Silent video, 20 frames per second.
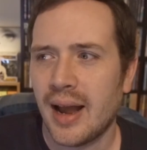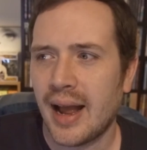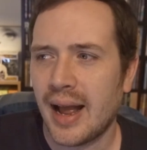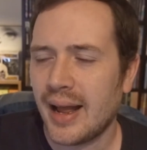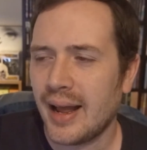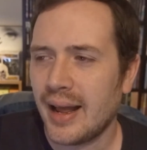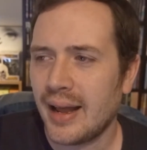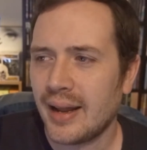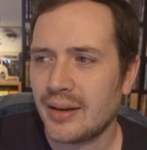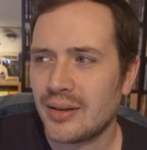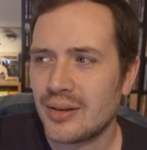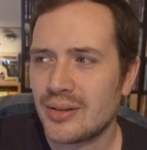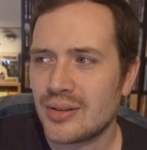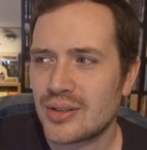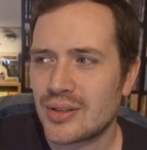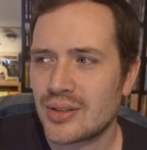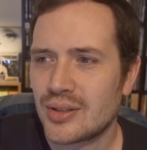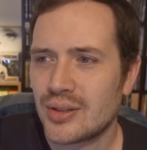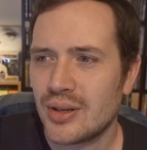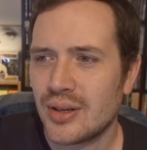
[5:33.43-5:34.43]

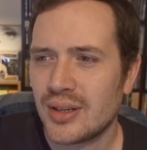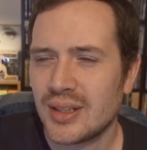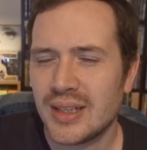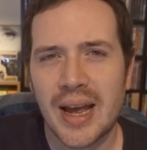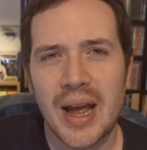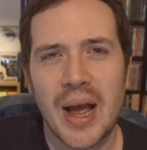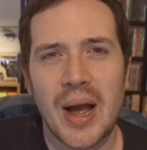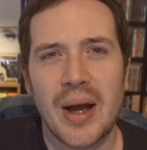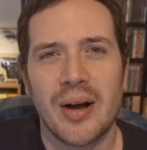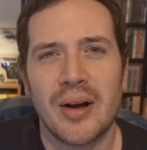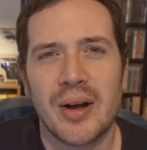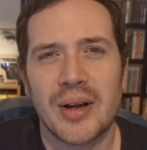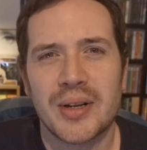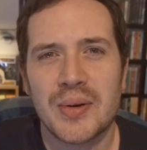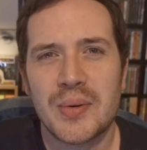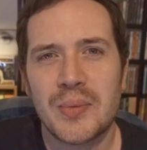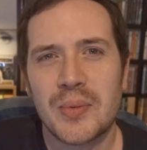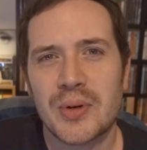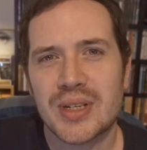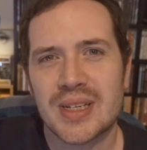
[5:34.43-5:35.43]
And yeah, I
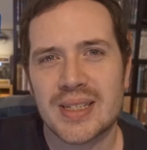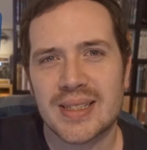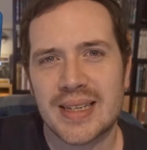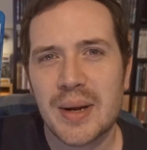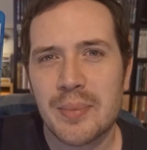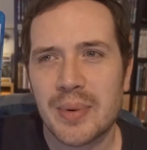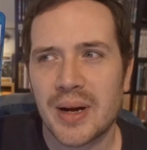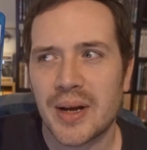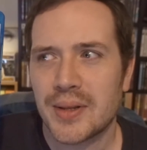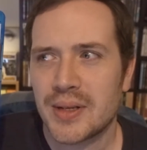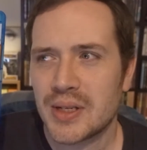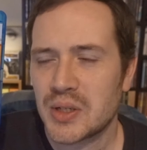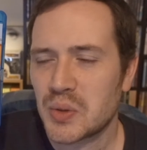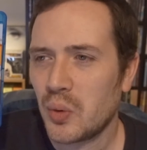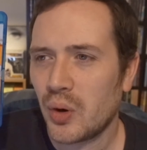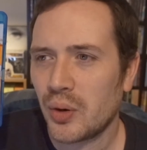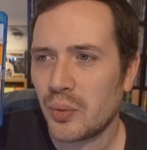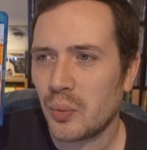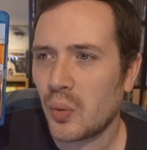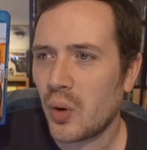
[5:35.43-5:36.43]
don't know what to say about this
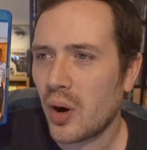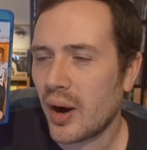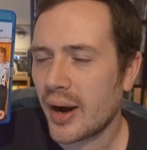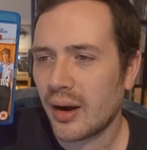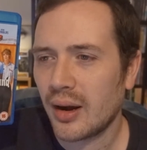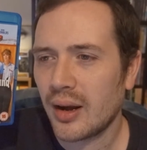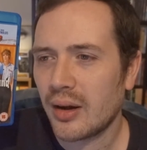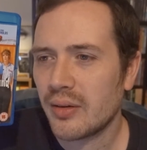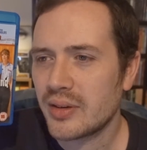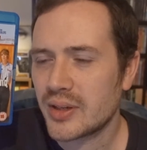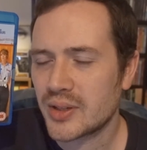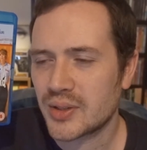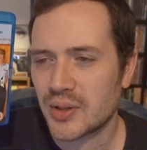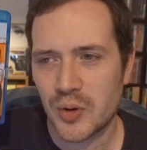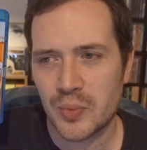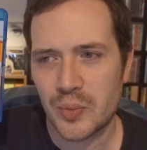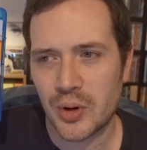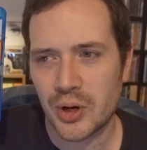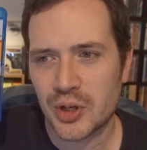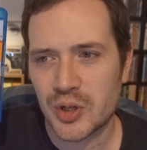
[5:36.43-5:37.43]
one, why I love it
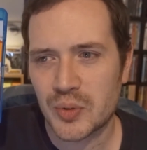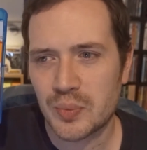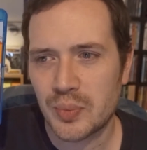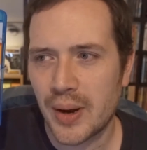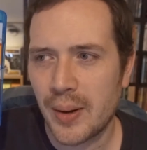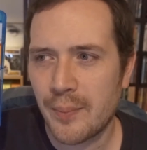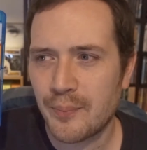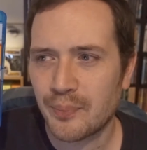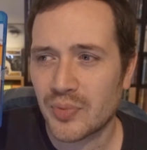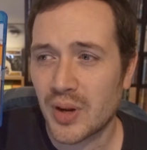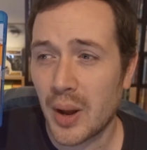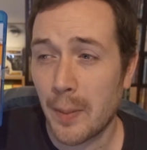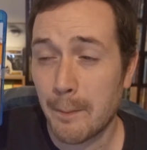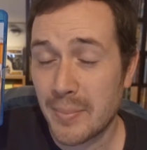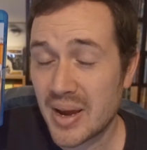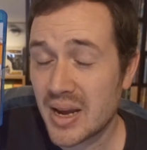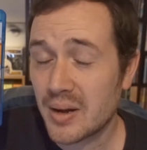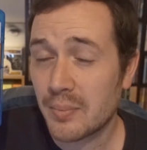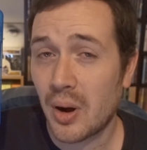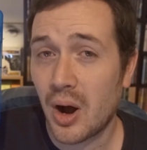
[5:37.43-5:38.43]
so much, but a
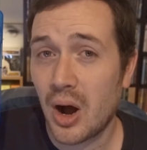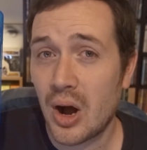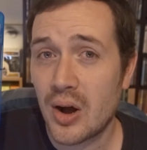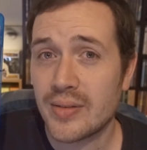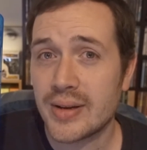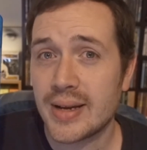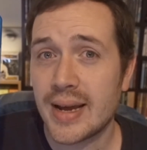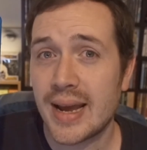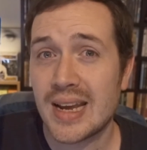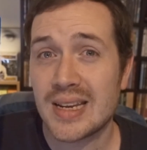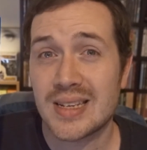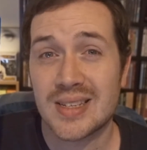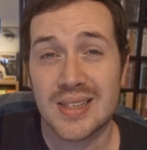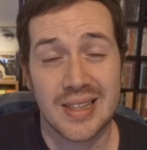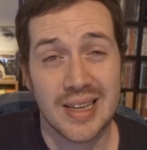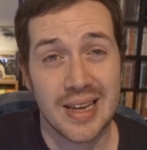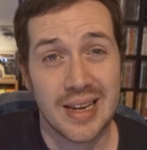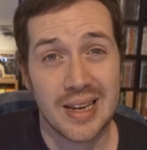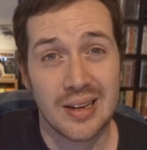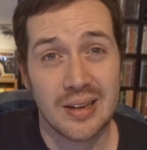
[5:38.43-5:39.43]
big part of it is
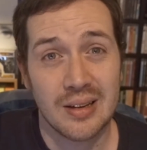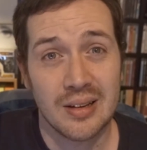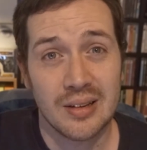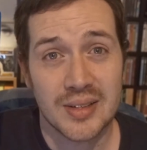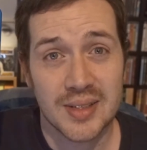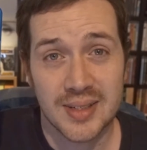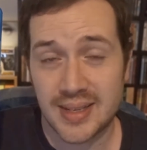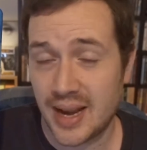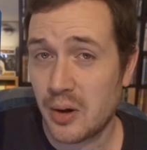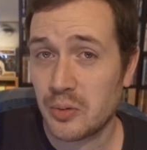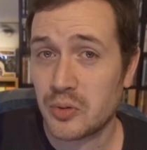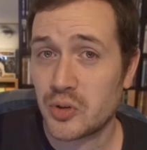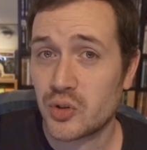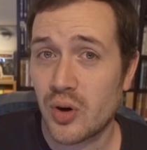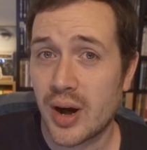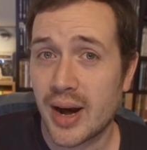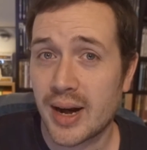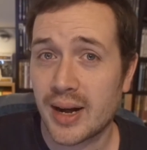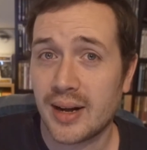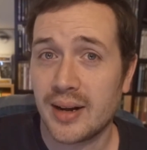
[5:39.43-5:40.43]
the
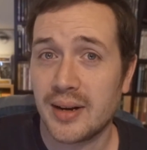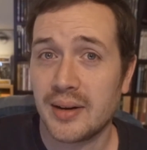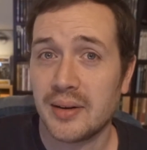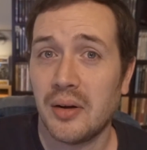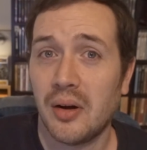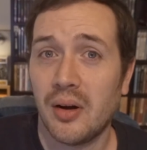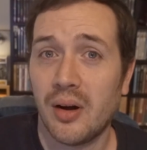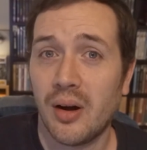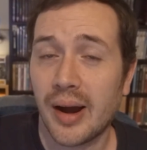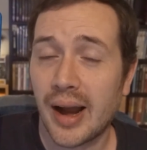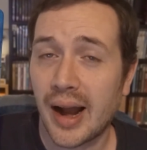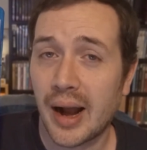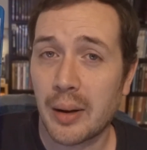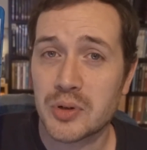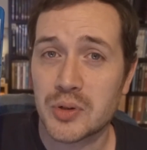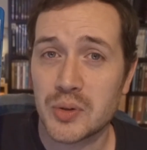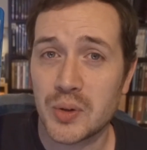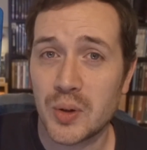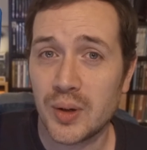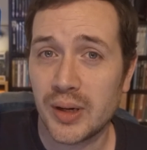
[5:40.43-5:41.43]
soundtrack. I
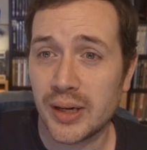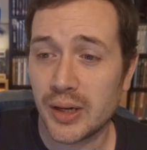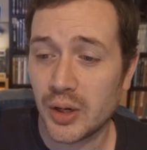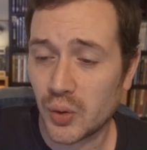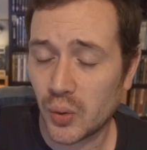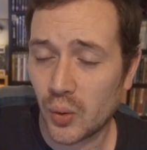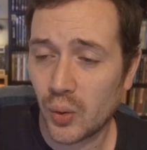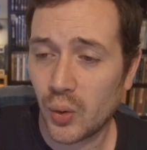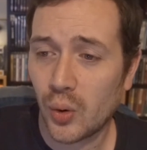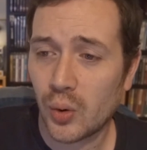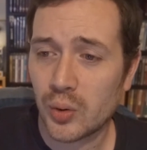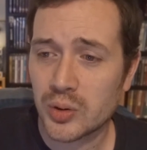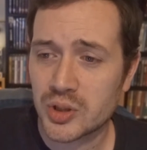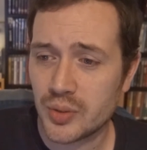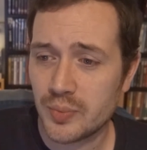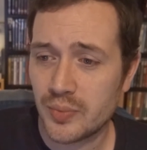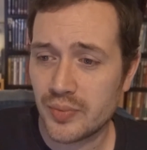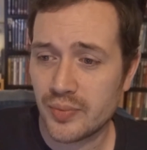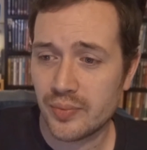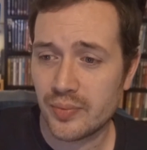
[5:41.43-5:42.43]
absolutely adore
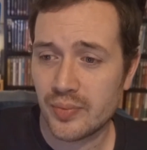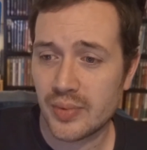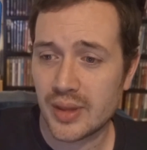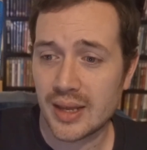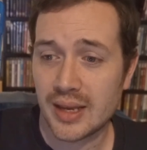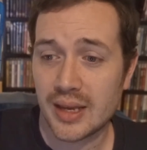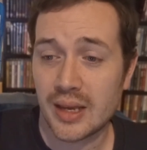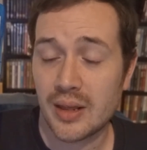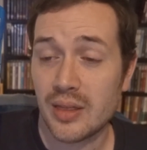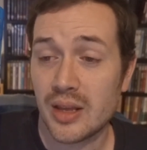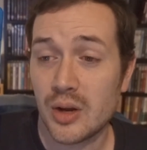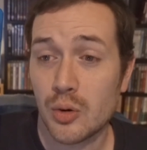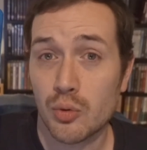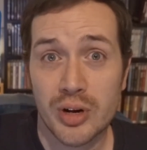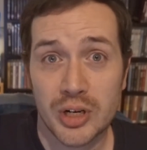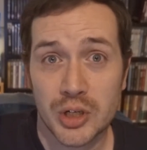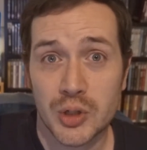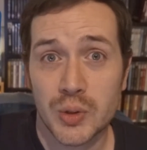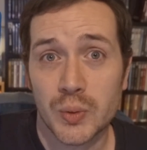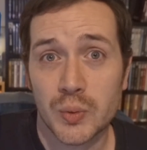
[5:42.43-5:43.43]
the
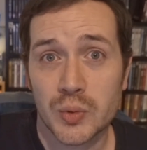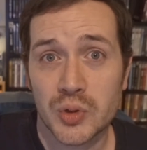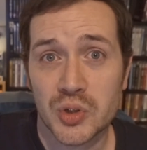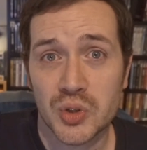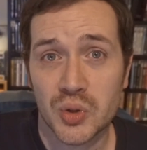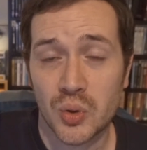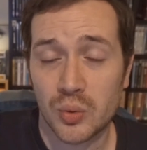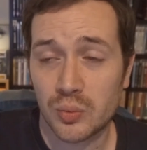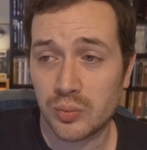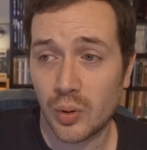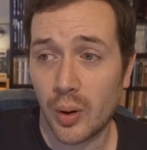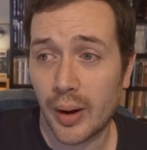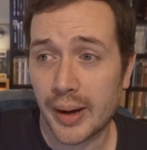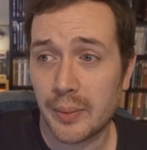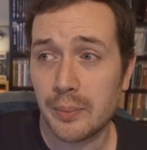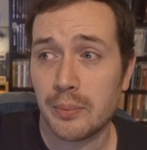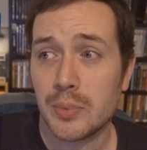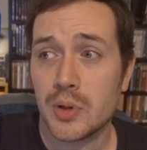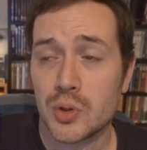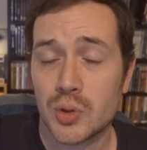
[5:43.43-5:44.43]
original like
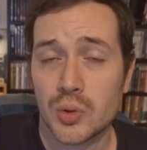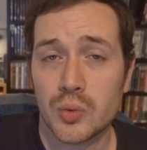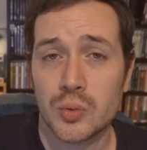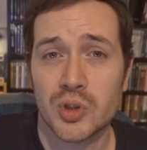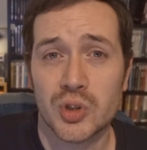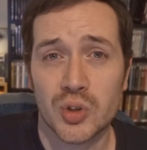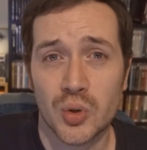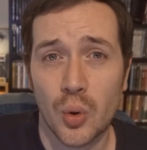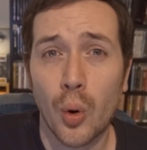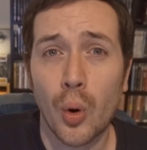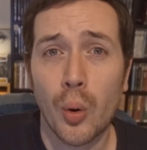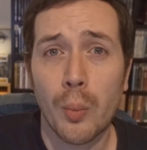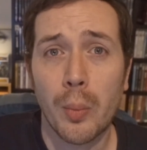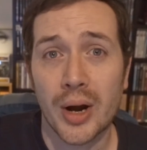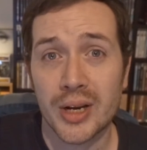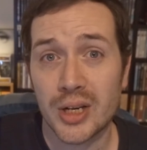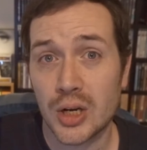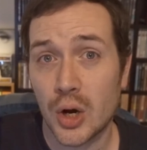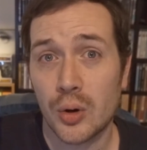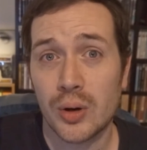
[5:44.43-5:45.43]
musical score
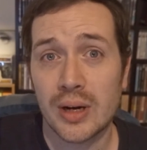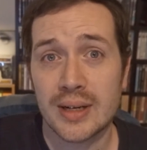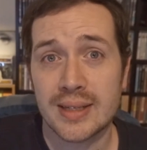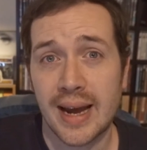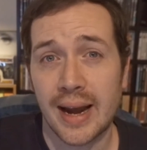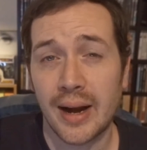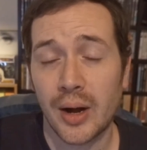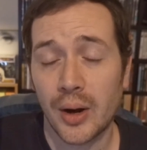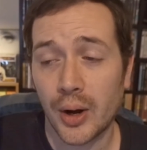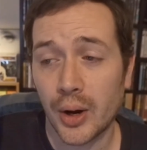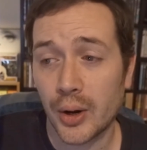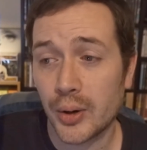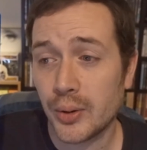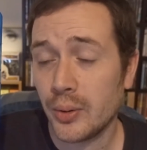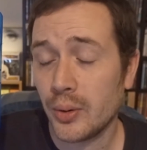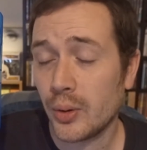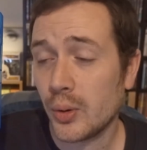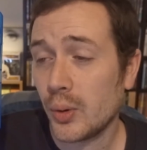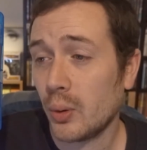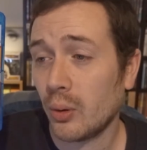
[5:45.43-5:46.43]
by Yola Tengo,
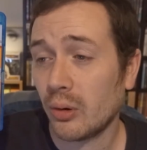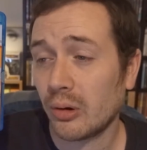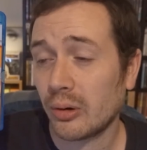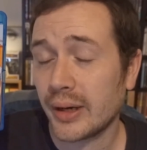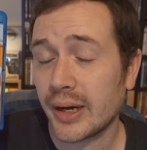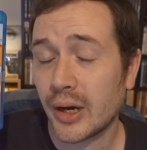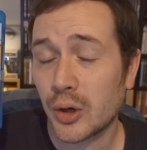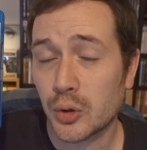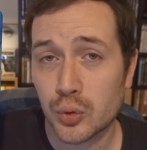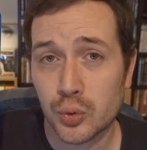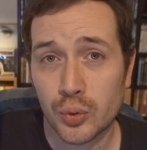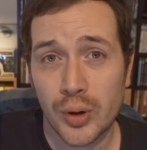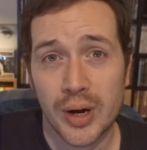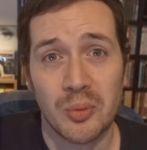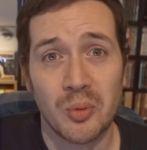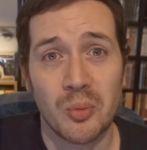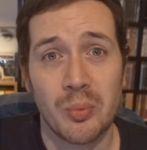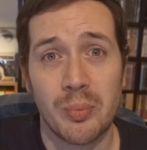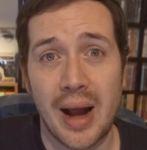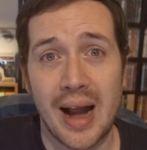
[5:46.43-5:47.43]
who are an
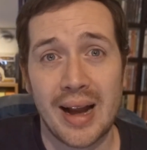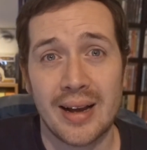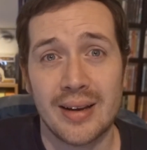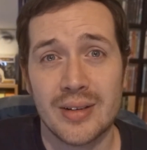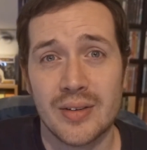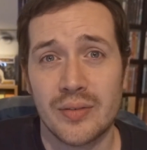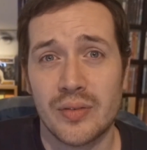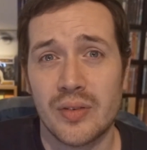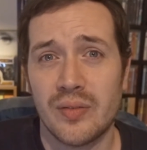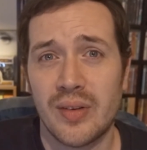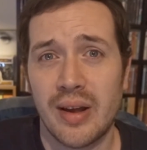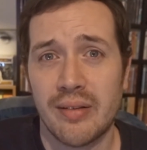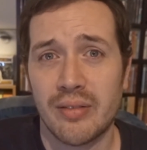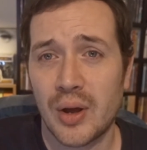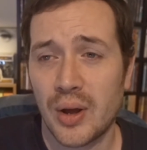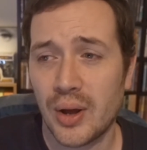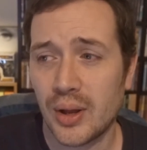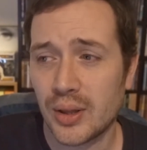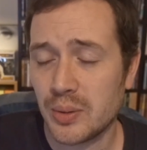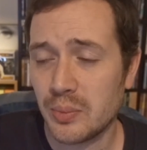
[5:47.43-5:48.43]
incredible band. If you've never
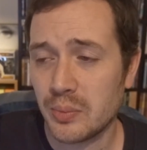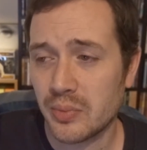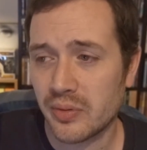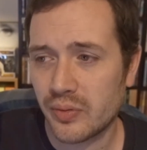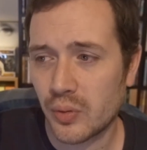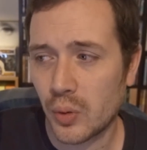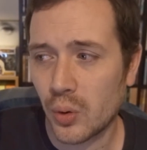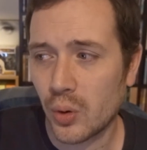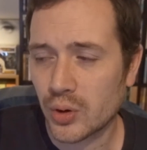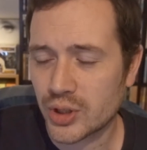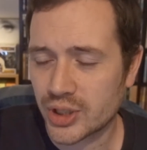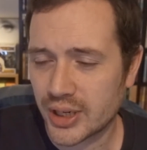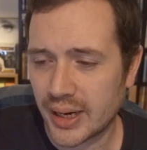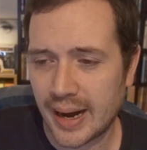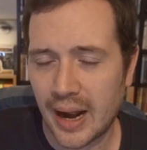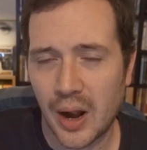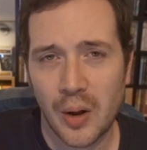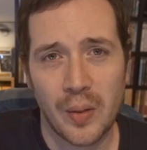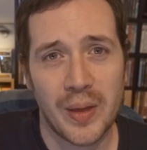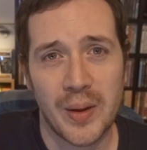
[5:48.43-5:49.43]
heard them before, check
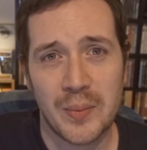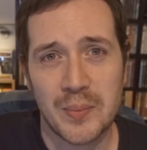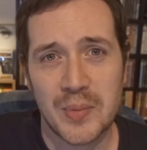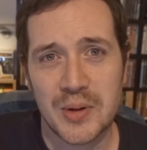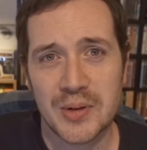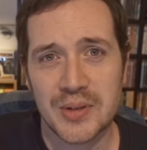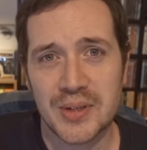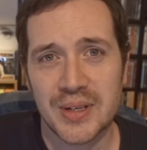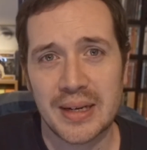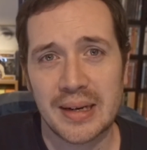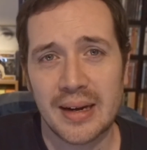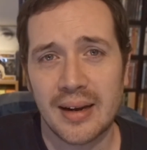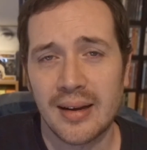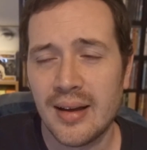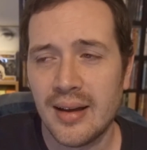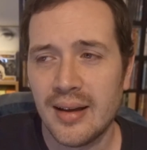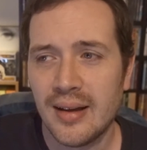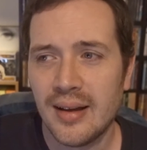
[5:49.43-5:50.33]
out their music.